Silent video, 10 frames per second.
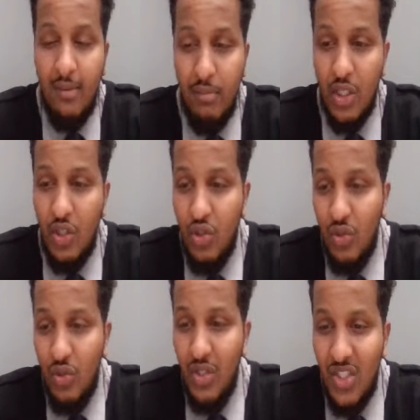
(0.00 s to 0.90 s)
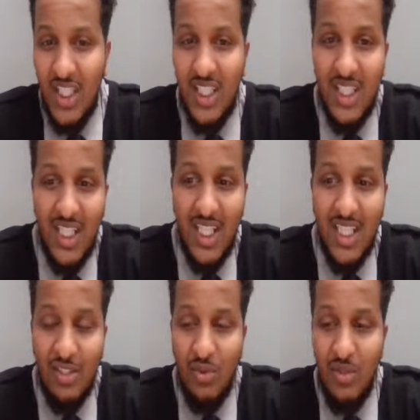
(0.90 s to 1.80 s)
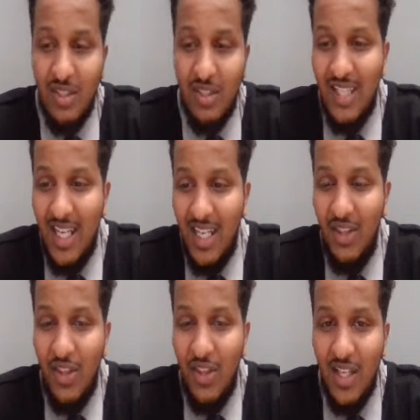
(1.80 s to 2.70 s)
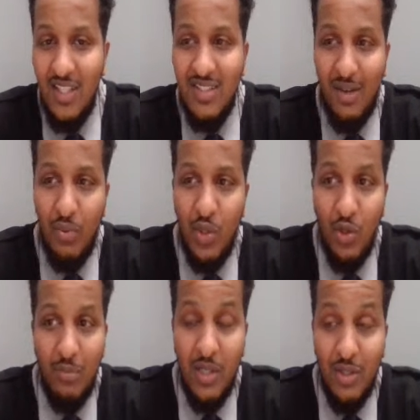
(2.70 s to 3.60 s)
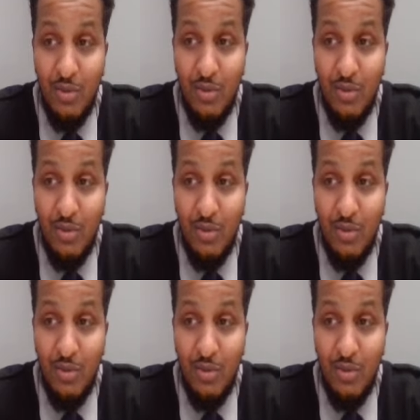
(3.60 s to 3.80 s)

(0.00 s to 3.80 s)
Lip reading: making sure you're checking in, doing the daily things that we normally